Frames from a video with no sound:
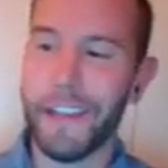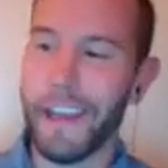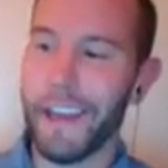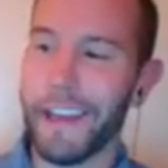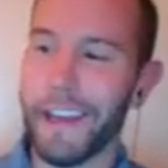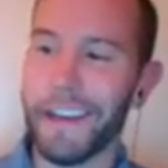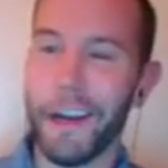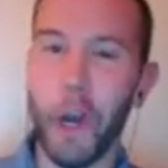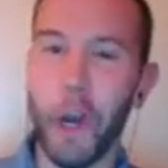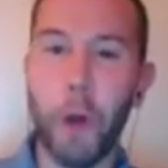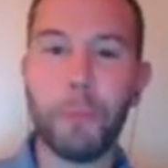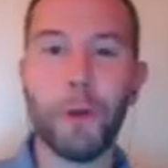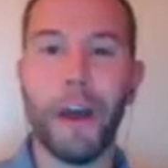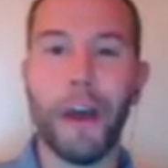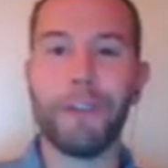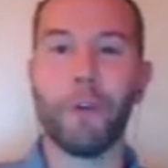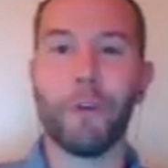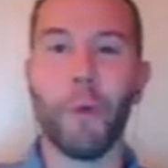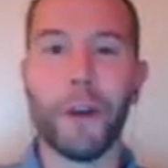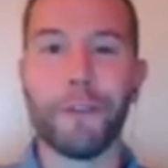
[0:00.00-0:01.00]
and I hope you
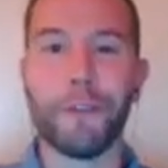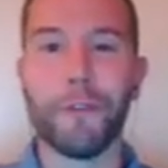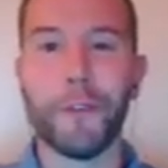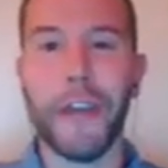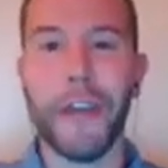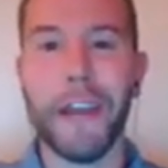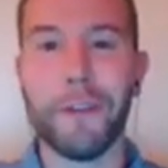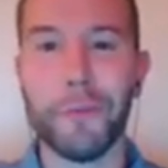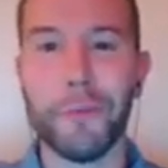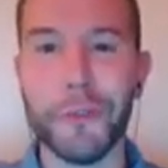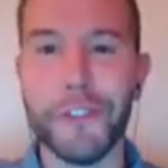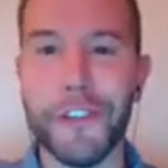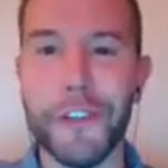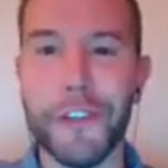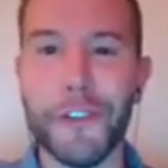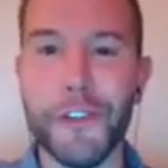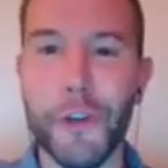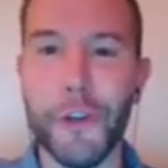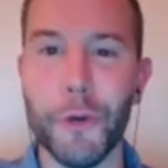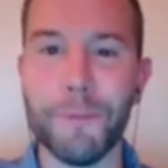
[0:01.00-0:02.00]
have a wonderful night. We'll see
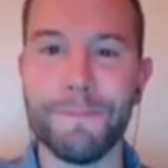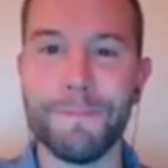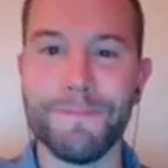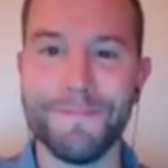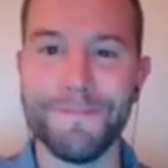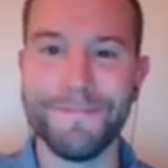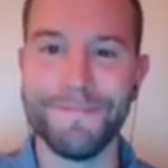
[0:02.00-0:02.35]
you soon.